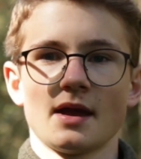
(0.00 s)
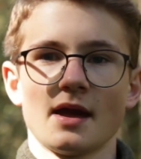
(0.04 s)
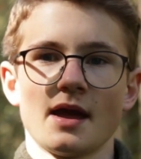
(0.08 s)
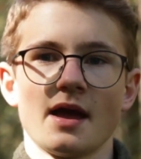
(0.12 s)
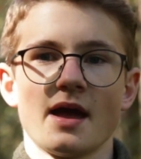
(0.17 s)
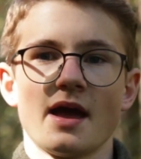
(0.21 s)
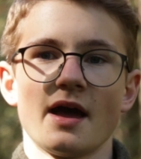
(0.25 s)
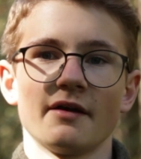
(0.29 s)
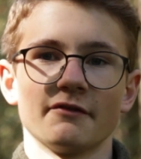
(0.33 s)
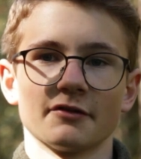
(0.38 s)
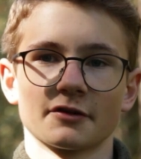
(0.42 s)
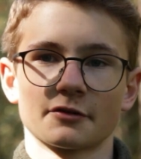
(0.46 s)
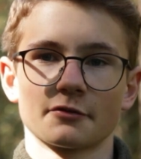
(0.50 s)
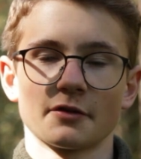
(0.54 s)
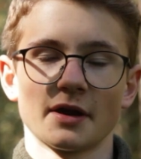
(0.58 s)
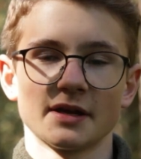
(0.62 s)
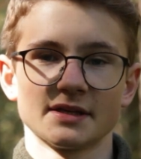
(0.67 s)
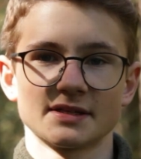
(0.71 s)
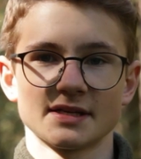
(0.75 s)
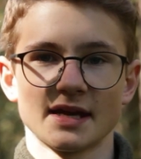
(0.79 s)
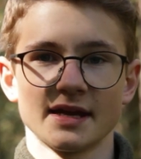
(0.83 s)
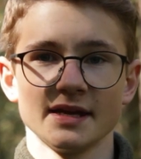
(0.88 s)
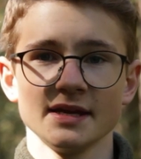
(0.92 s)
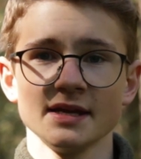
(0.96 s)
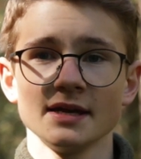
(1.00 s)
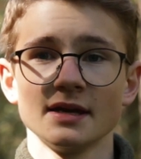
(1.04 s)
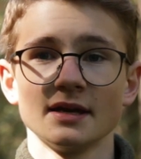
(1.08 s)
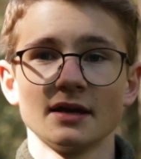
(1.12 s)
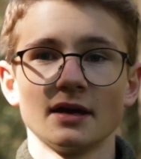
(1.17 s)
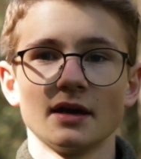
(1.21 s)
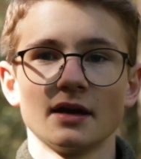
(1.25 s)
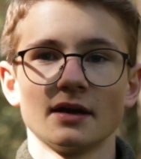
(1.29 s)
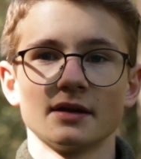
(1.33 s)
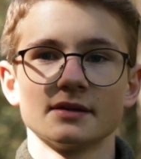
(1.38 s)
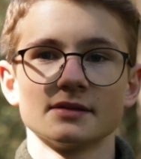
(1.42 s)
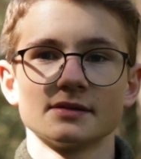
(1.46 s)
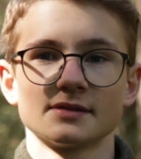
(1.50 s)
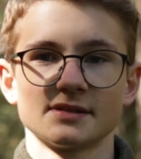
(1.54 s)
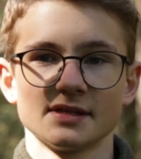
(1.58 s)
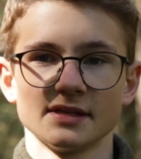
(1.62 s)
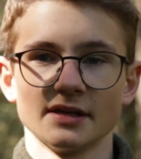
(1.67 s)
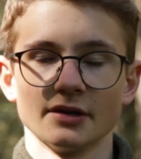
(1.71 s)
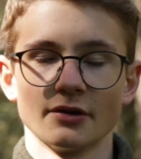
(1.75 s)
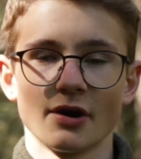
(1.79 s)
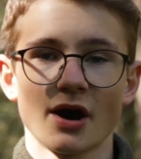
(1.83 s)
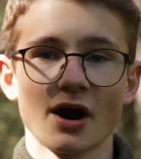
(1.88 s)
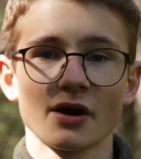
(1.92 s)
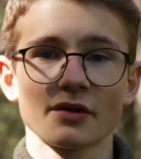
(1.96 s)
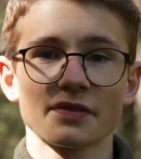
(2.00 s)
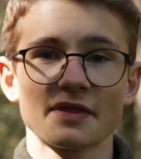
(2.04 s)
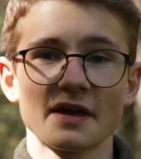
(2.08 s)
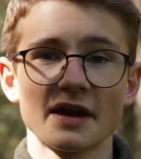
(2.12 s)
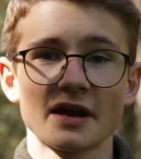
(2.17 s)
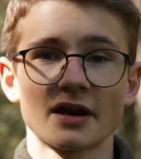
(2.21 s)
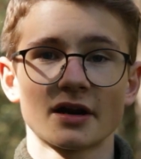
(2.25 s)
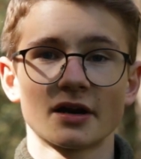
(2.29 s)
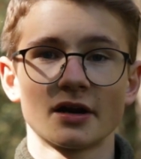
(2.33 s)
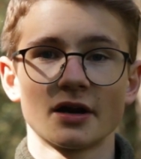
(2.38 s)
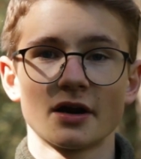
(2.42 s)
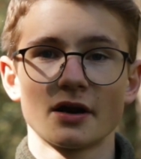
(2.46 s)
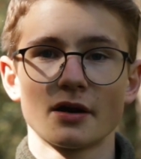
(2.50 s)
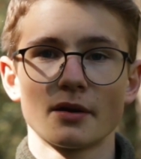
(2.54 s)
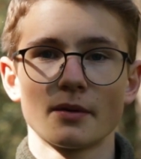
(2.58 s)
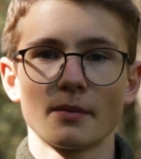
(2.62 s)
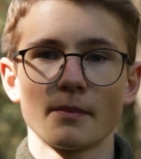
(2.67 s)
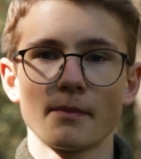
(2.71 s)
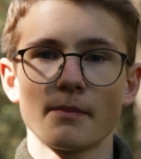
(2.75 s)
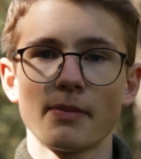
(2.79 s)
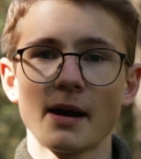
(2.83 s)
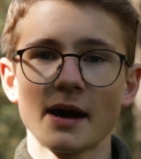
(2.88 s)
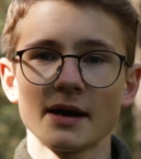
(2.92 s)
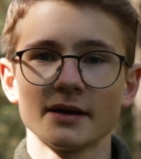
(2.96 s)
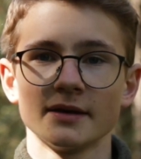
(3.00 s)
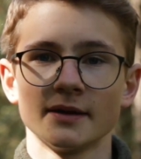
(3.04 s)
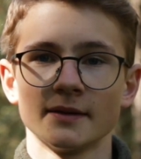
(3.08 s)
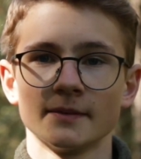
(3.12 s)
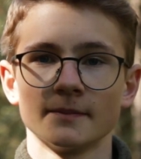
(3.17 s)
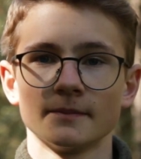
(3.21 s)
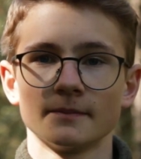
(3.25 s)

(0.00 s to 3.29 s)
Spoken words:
Have a great day. See you out there. Bye.